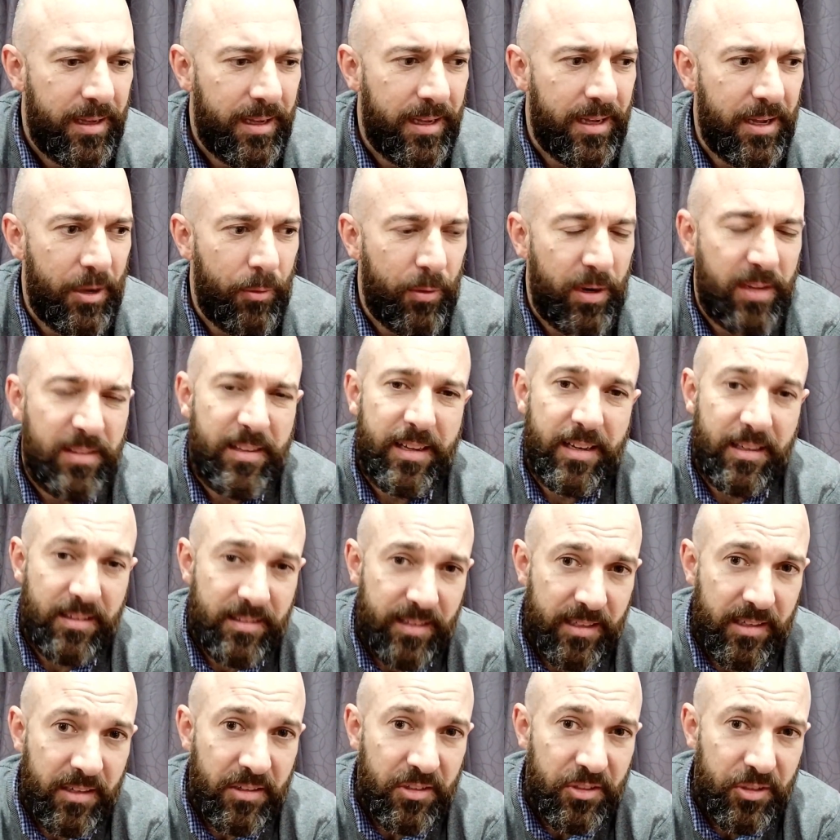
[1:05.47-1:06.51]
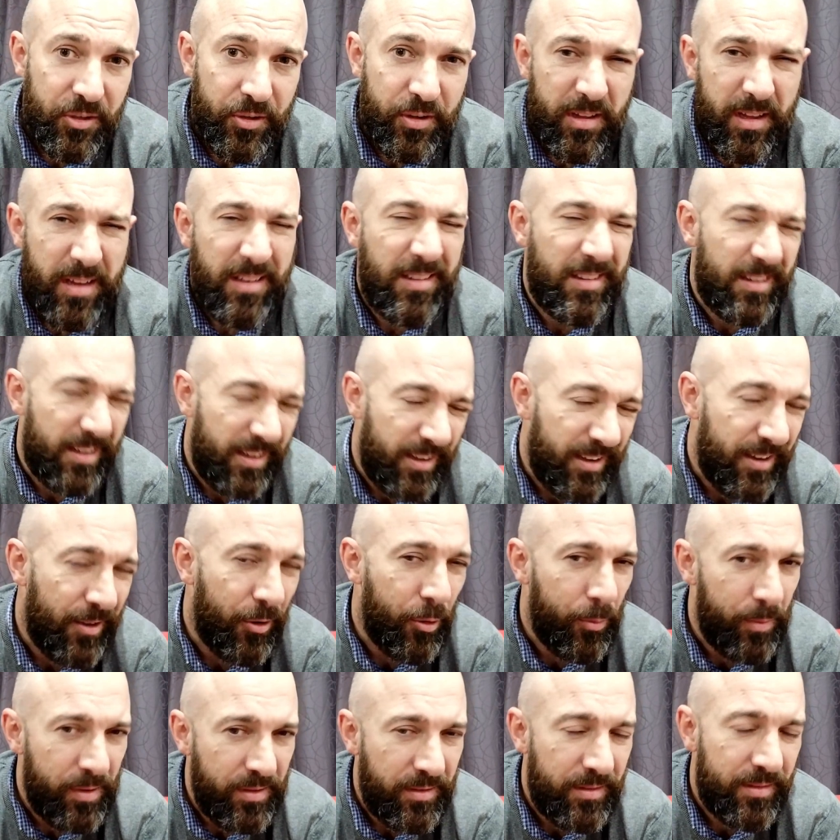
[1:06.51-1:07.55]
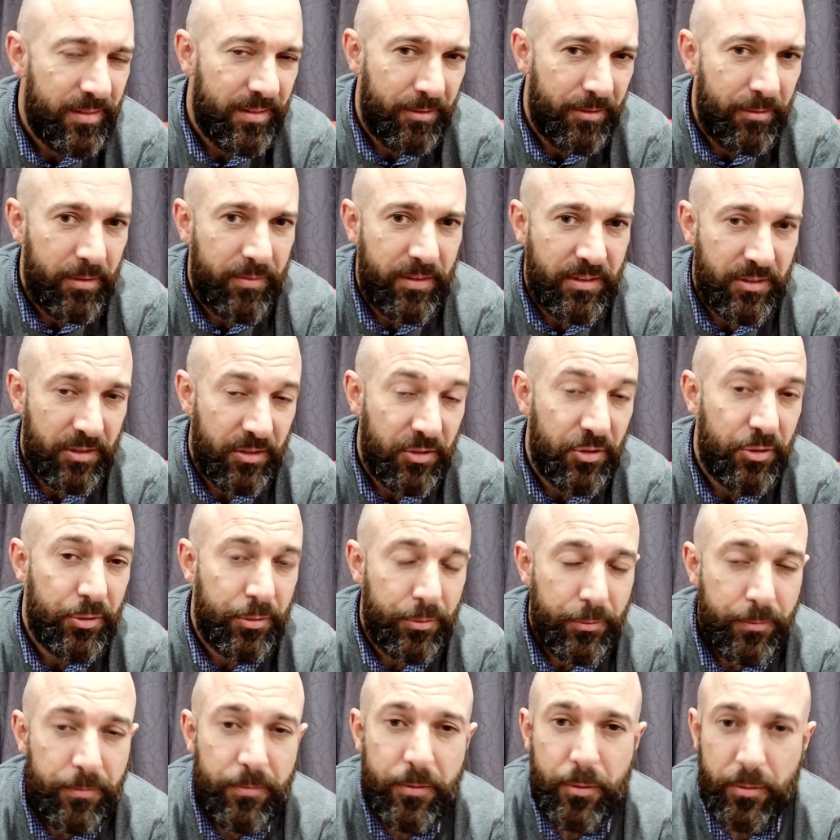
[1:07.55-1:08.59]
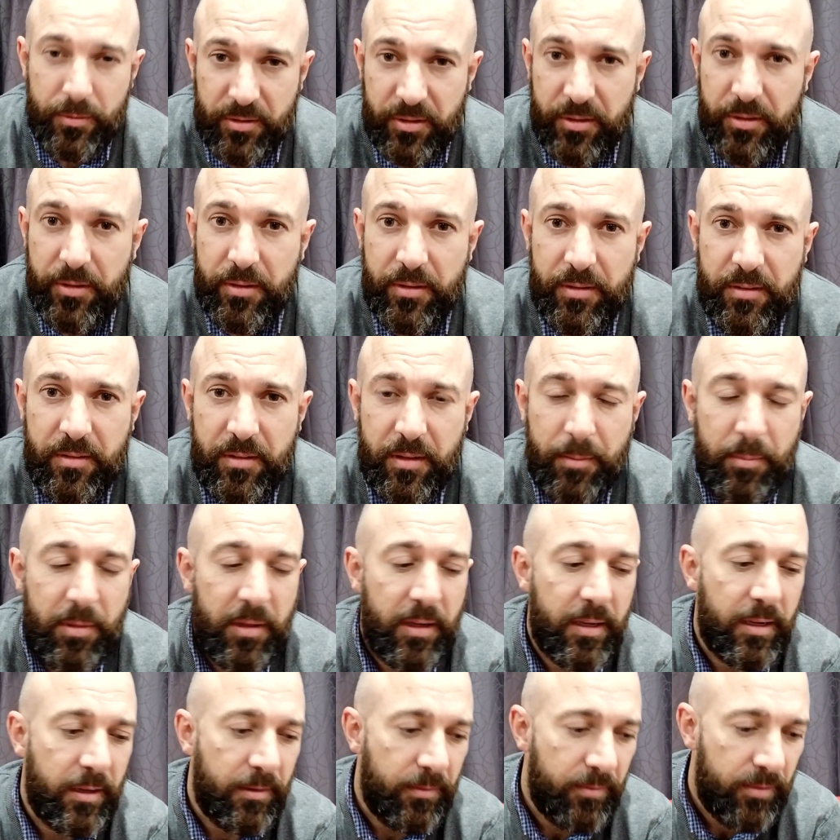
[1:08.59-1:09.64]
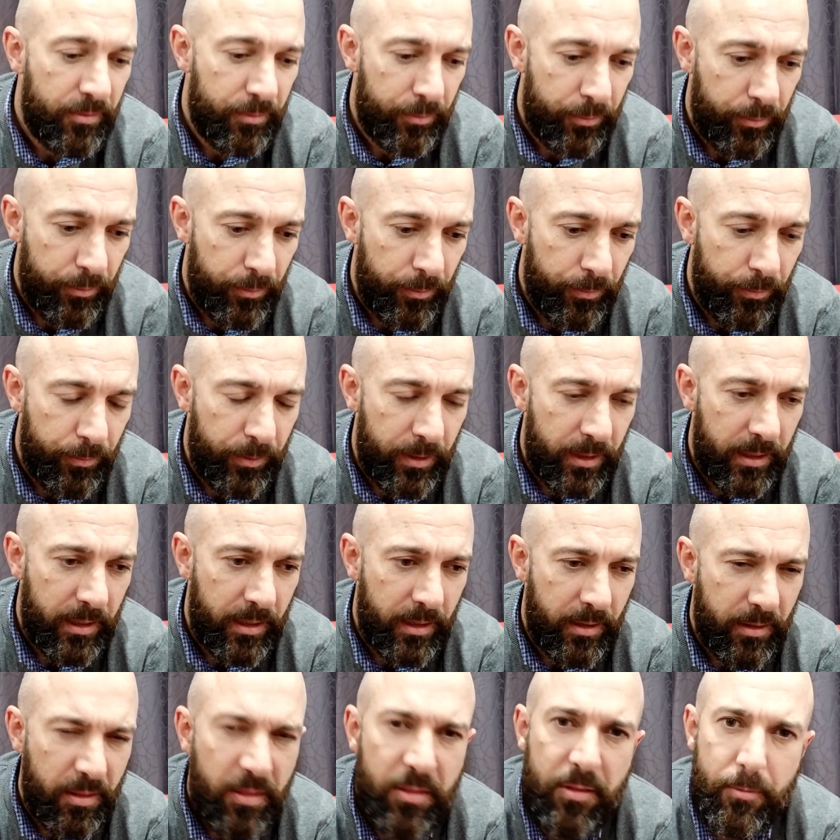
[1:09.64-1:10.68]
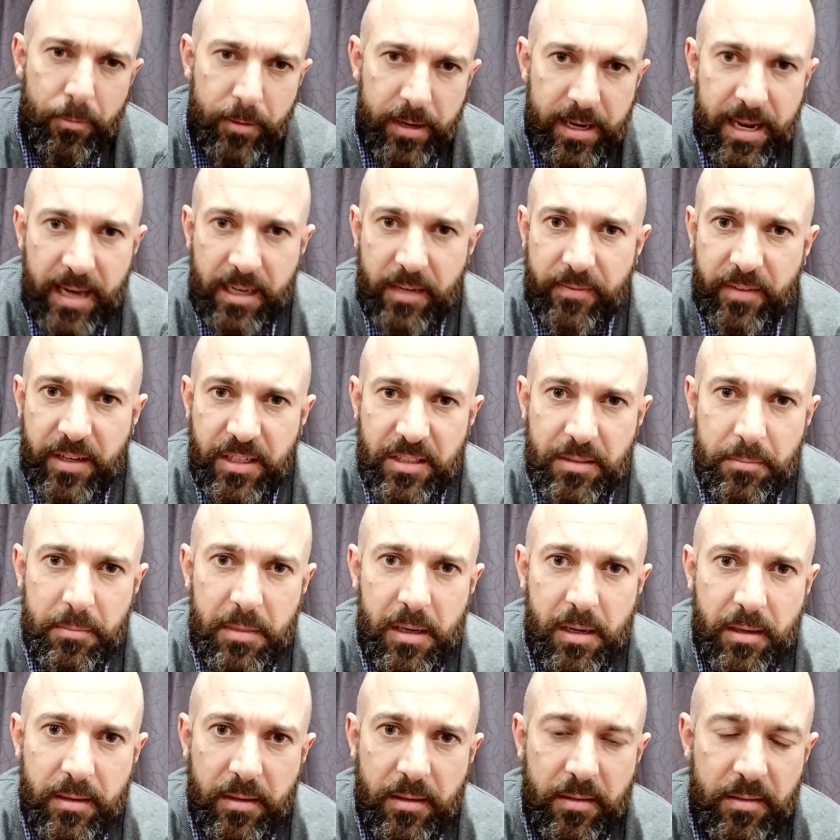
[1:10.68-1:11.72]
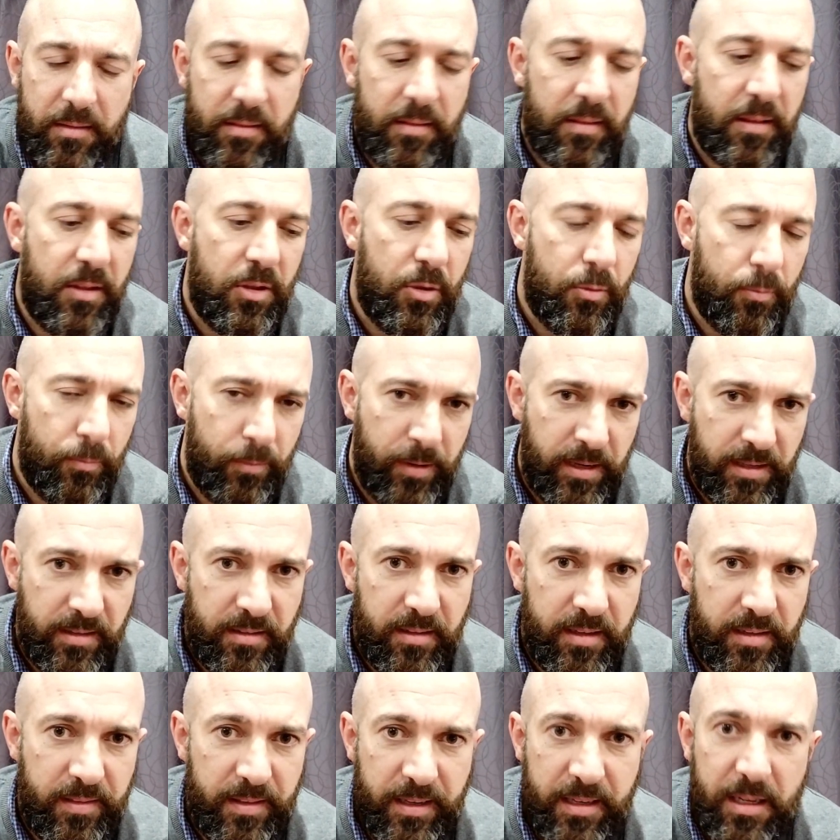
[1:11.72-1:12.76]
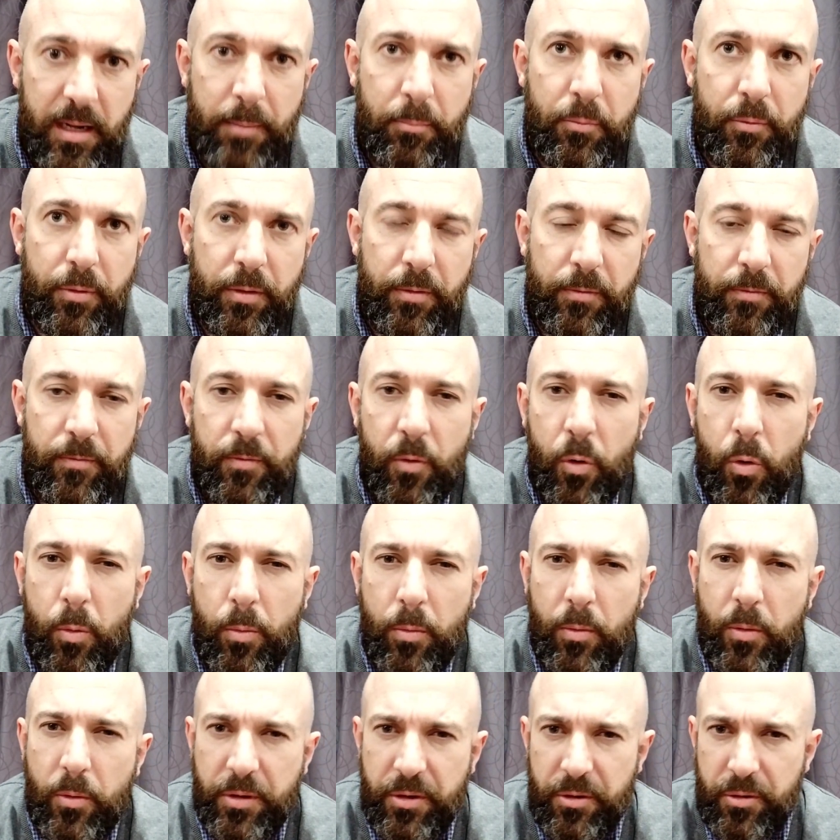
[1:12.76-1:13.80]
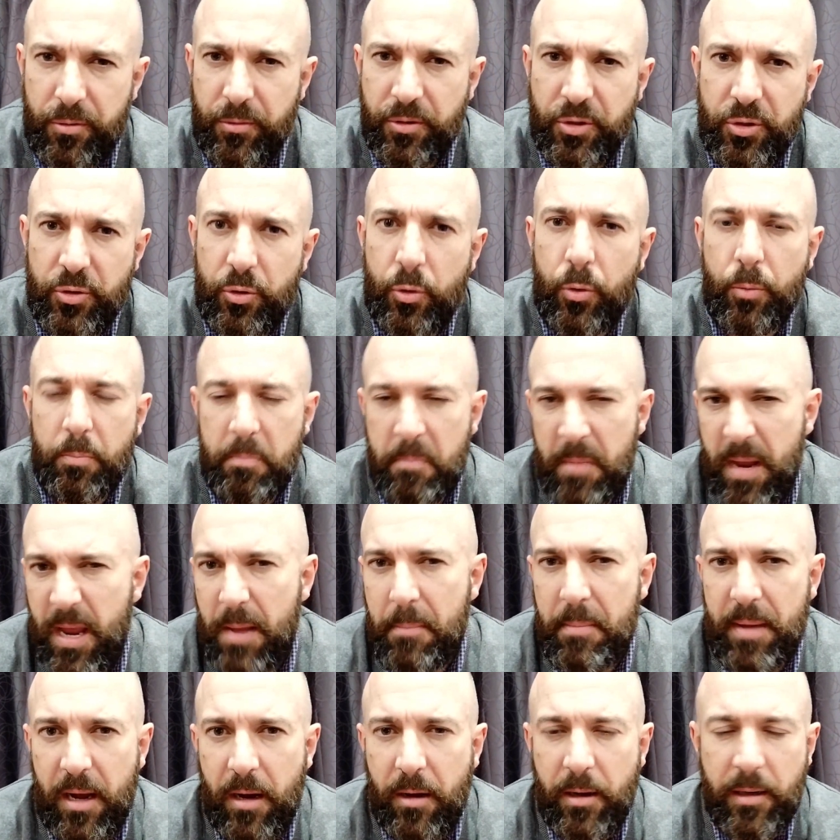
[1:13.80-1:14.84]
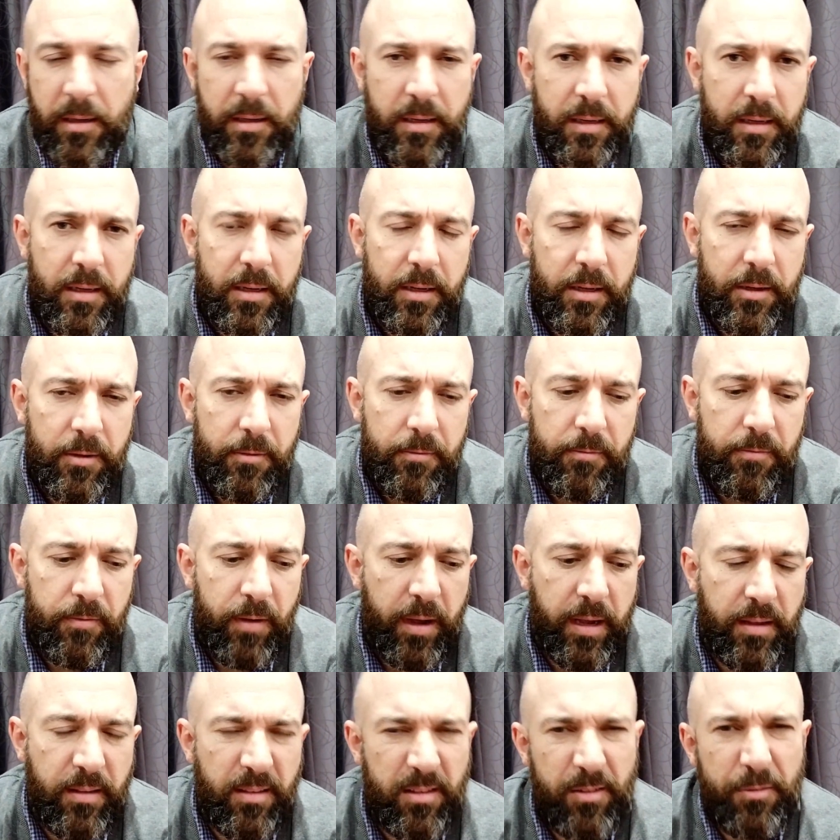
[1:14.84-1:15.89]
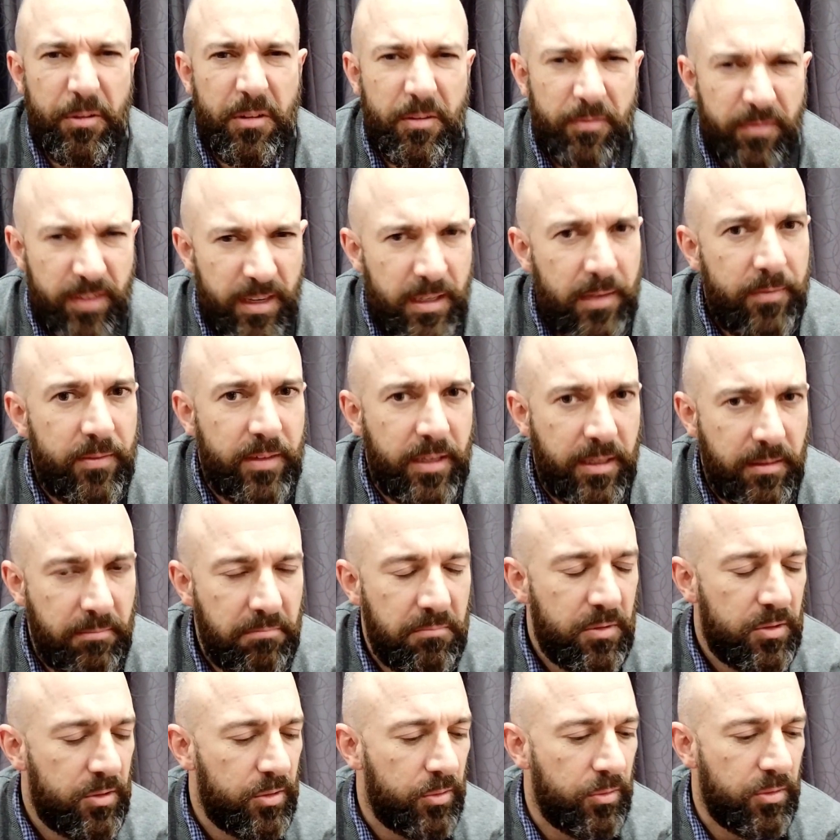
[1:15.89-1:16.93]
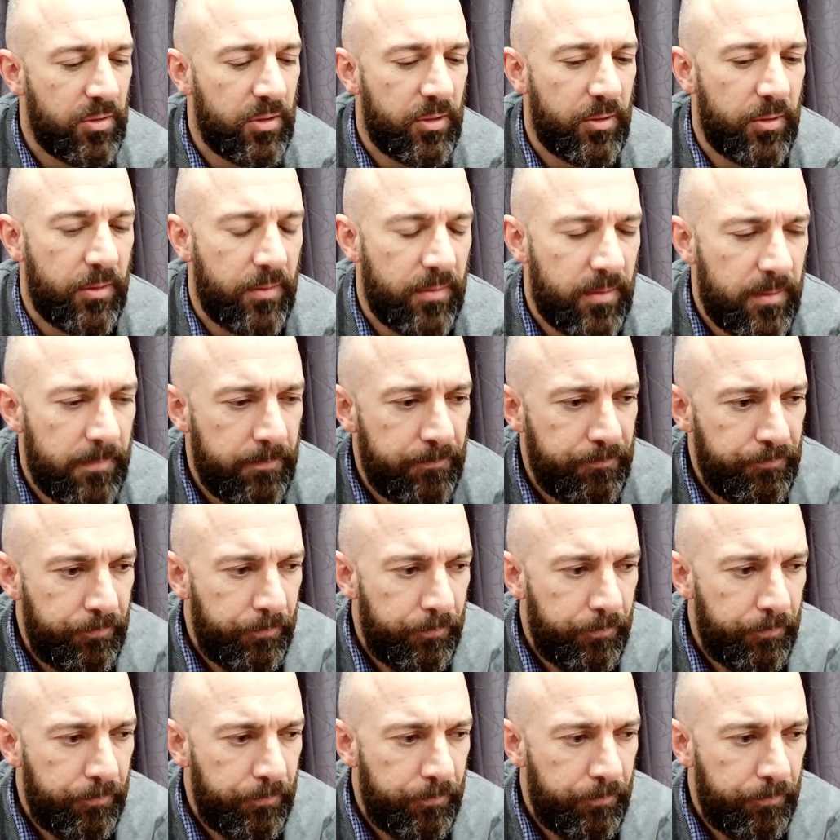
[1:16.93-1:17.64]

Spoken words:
When I say extended turn, it's almost equivalent to 2 full turns. You play through 3 activation markers, then you reseed the cup with 4 more, and you do a short manpower phase. So it's effectively 2 turns.